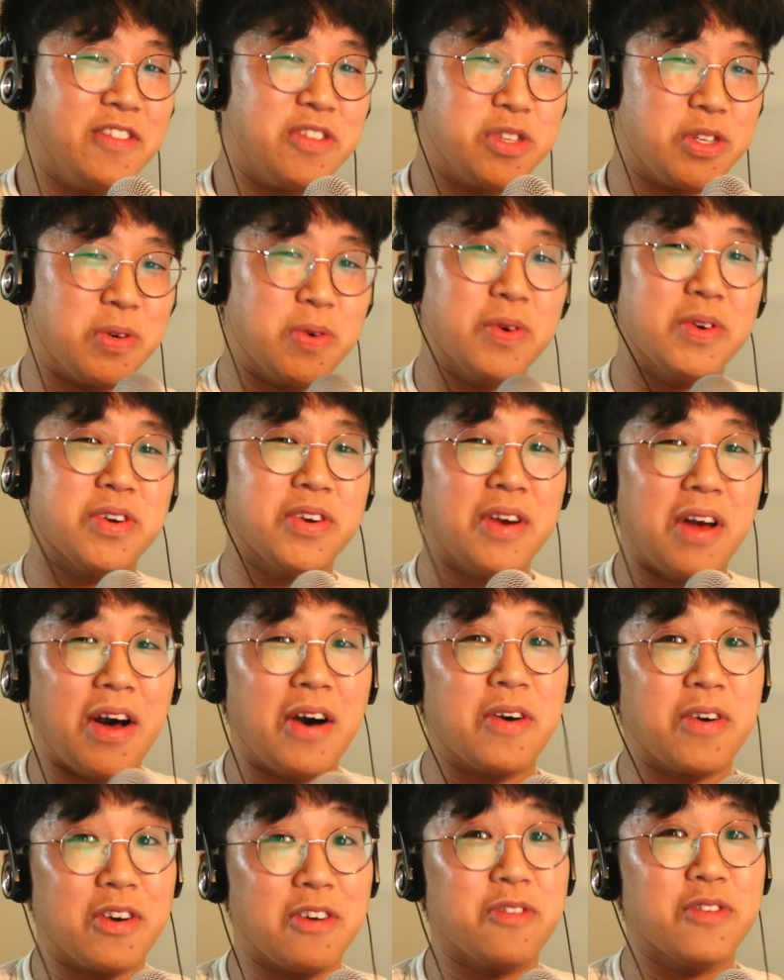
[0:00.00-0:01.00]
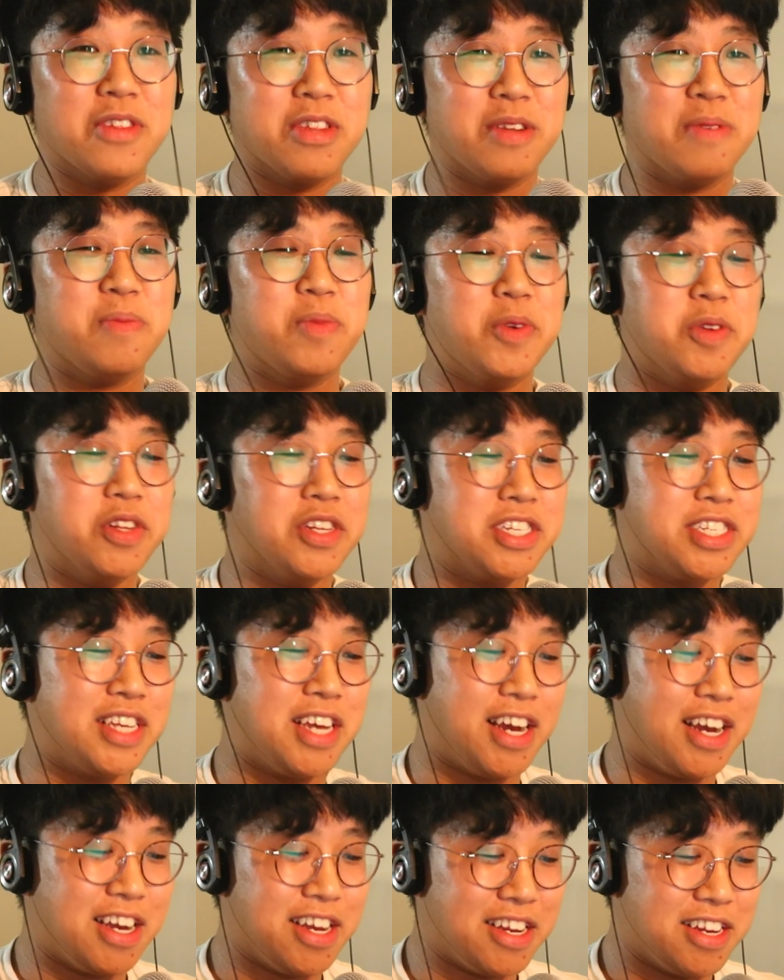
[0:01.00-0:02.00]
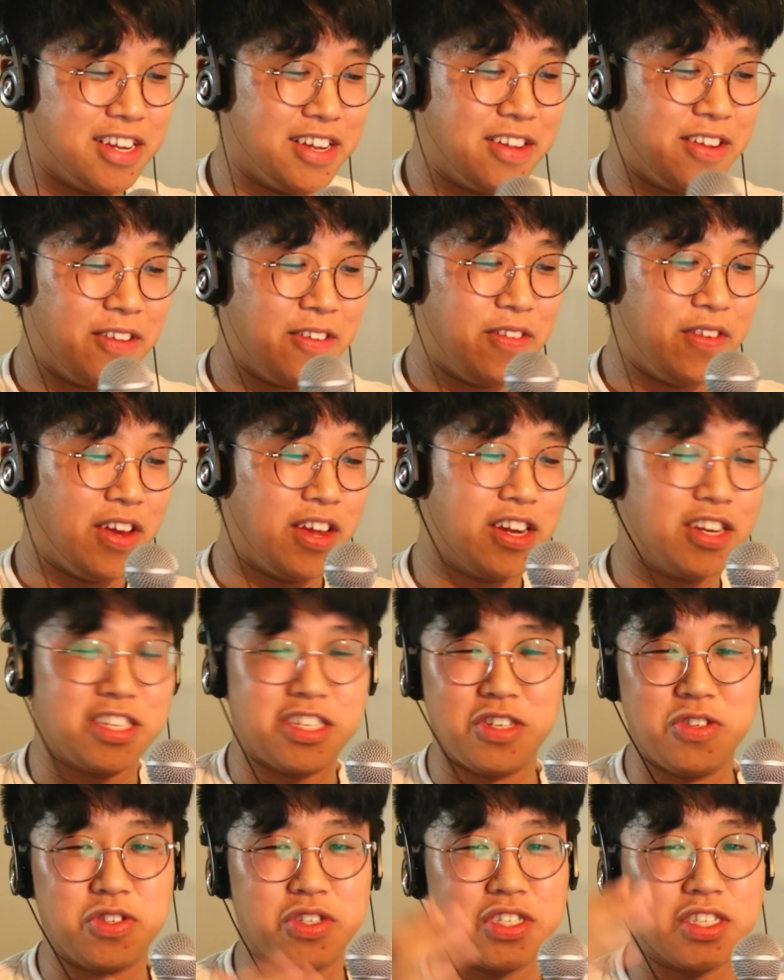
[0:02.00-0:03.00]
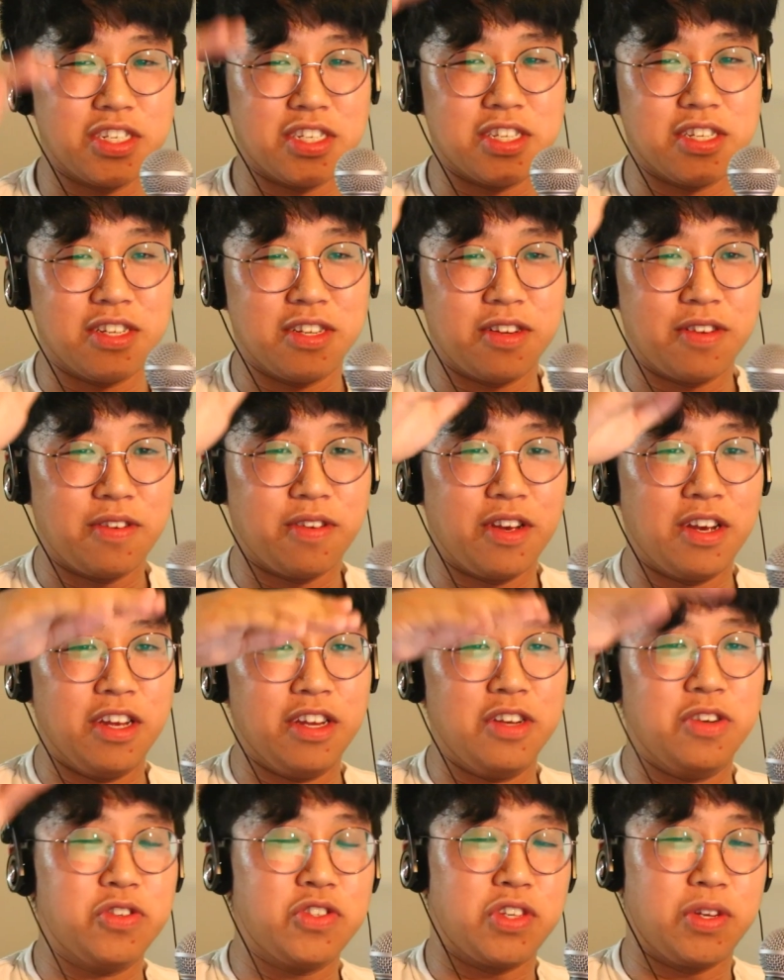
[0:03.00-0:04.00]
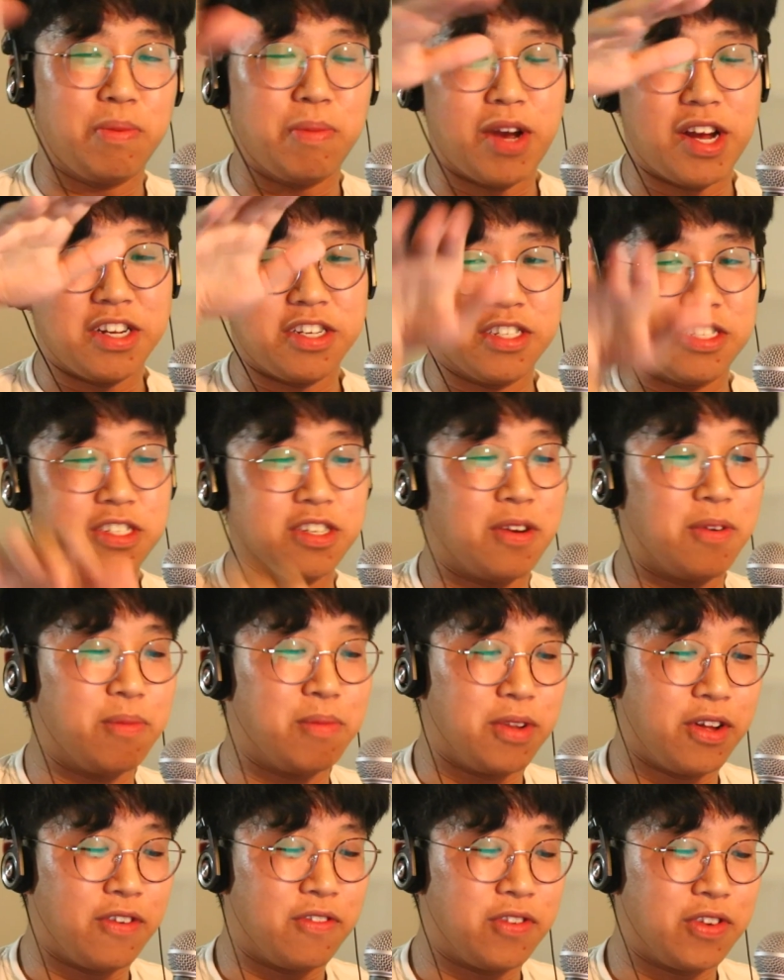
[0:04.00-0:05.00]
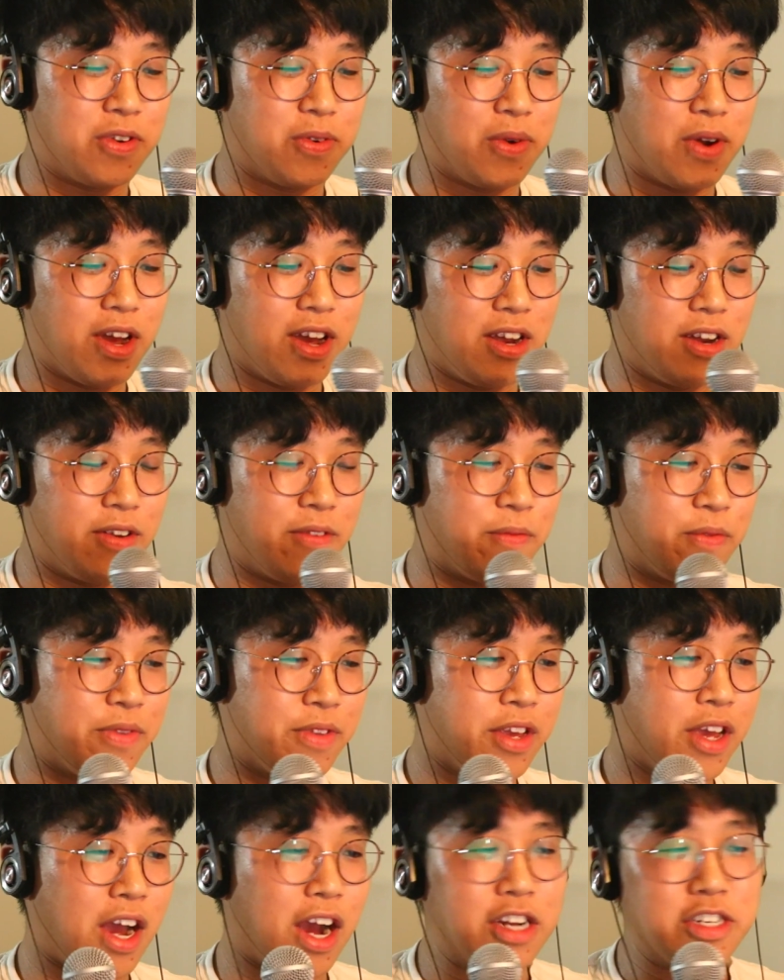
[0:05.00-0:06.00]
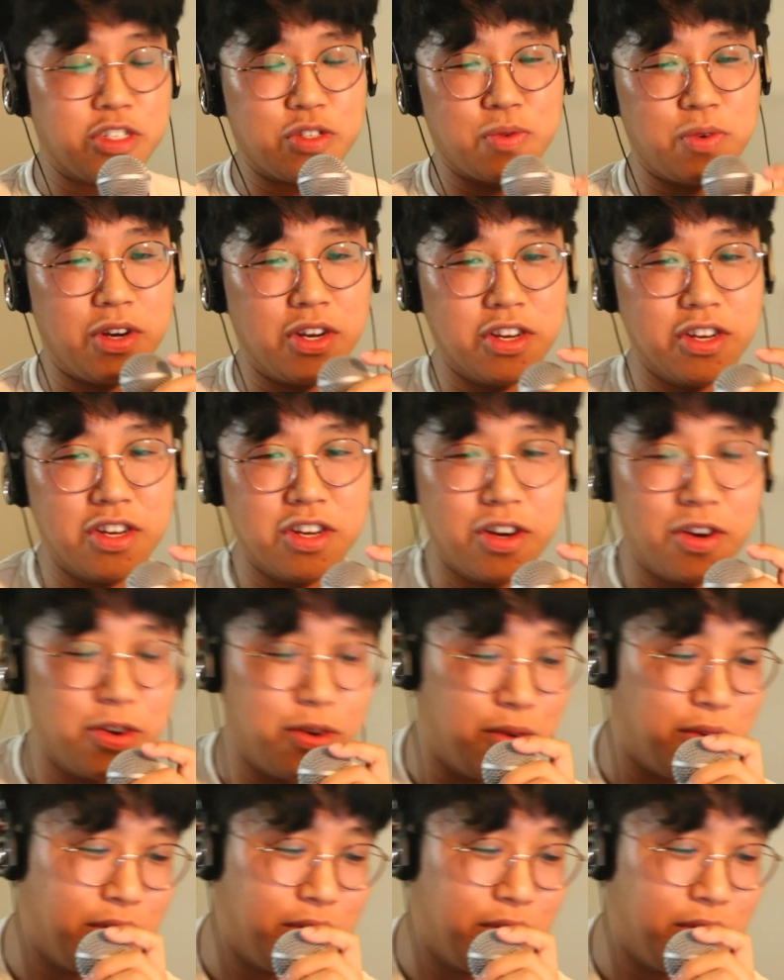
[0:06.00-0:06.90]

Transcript: Twitter algorithm will decide, and it usually matches up left to right. I just want to know